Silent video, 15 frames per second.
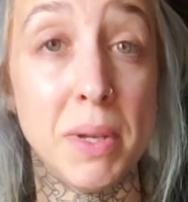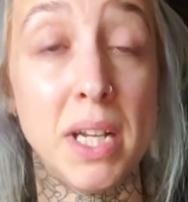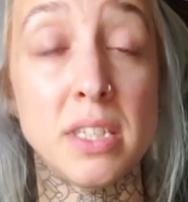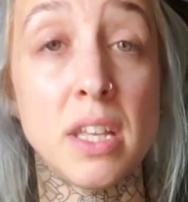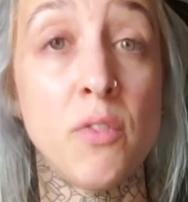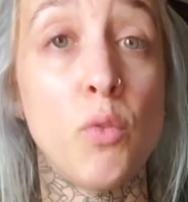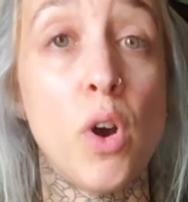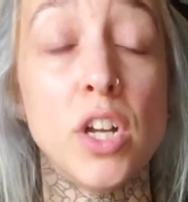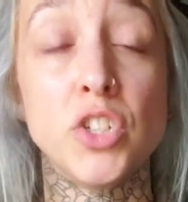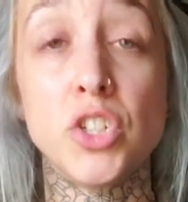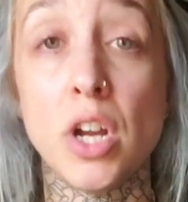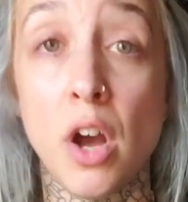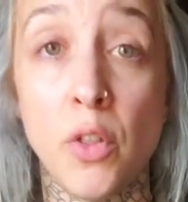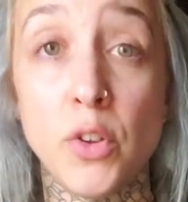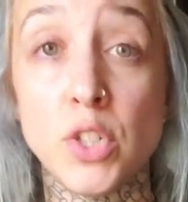because I've
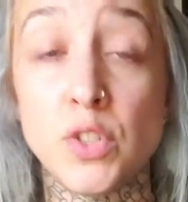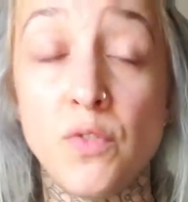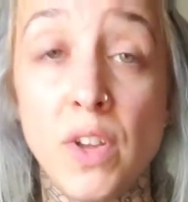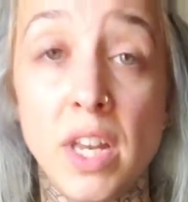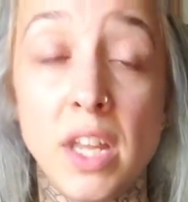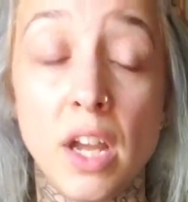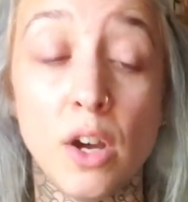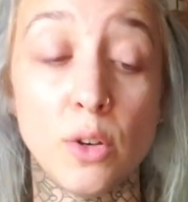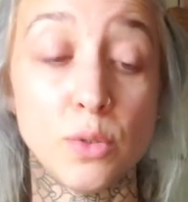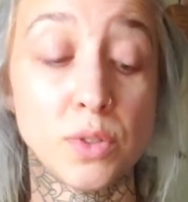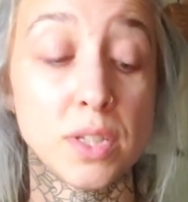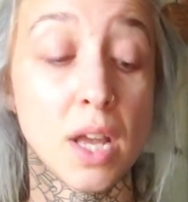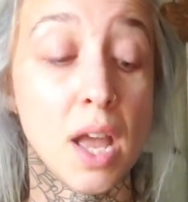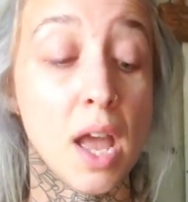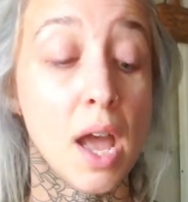watched others' videos.